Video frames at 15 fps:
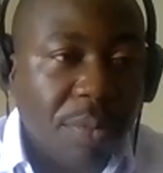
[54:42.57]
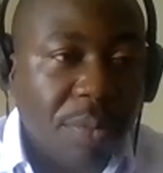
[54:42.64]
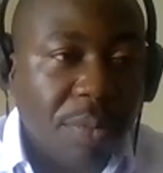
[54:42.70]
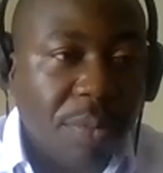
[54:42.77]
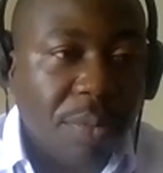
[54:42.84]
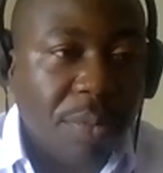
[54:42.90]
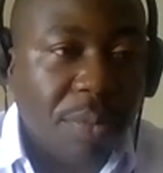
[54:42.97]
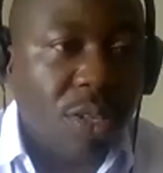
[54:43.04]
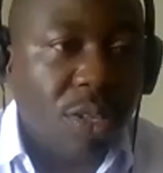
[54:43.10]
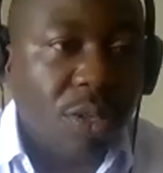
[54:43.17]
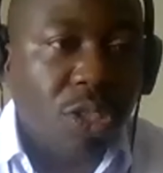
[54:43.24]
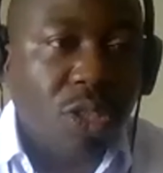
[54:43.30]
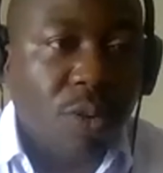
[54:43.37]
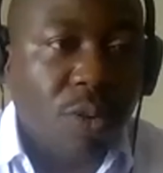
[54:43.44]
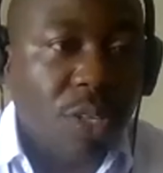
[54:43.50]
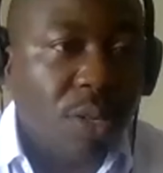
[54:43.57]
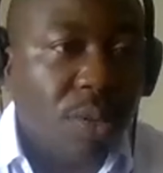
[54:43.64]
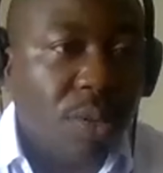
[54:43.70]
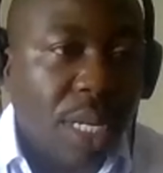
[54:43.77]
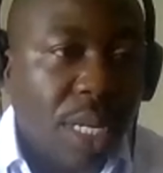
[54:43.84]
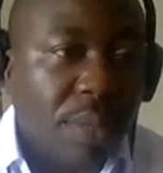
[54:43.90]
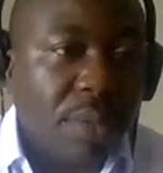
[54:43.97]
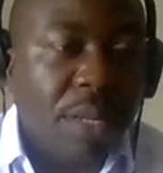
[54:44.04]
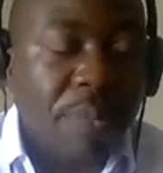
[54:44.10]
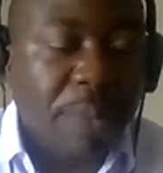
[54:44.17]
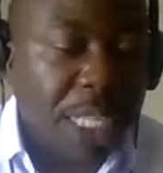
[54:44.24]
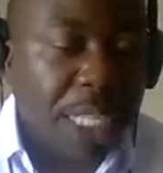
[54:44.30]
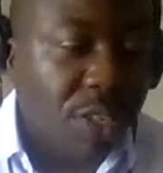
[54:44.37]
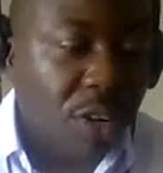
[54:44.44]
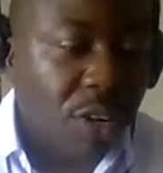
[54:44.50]
that you know show you like the
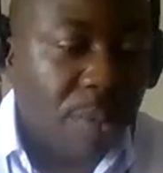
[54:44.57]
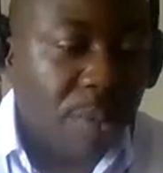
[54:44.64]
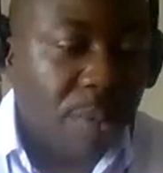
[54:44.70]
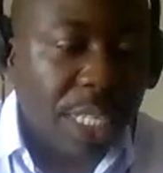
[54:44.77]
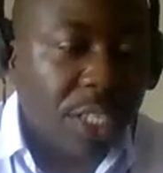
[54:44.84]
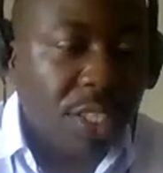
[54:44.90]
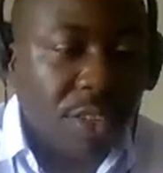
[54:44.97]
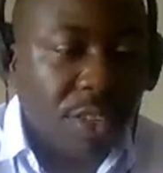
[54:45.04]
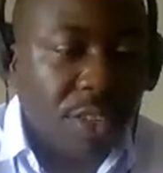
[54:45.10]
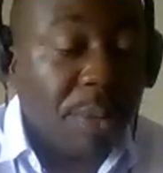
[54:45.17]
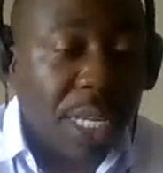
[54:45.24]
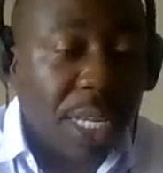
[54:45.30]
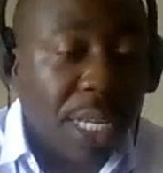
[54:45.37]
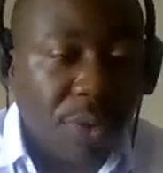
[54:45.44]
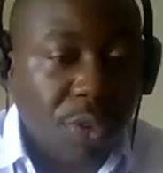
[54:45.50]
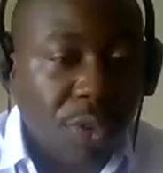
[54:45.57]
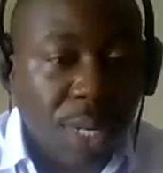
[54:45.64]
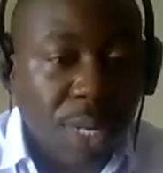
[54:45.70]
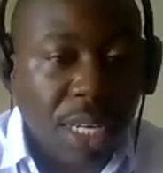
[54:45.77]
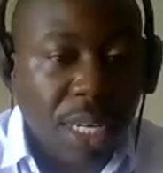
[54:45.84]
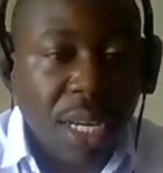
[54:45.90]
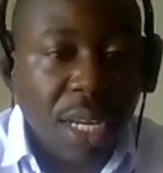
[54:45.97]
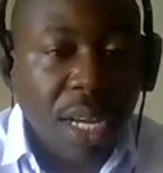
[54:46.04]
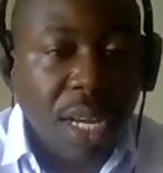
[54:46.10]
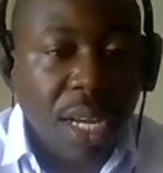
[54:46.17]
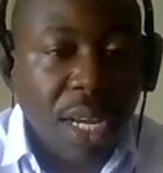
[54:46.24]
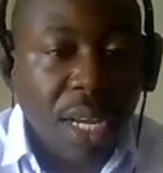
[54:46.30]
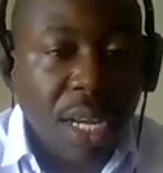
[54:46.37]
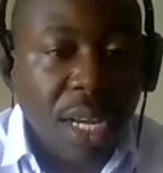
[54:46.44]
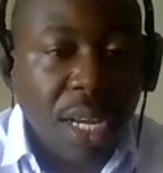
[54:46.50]
basic operations of a BSL3
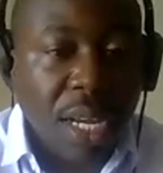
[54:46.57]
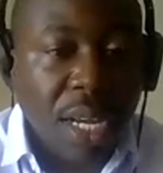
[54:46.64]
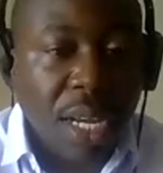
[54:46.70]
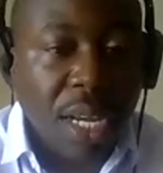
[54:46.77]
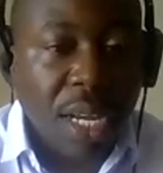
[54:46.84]
uh,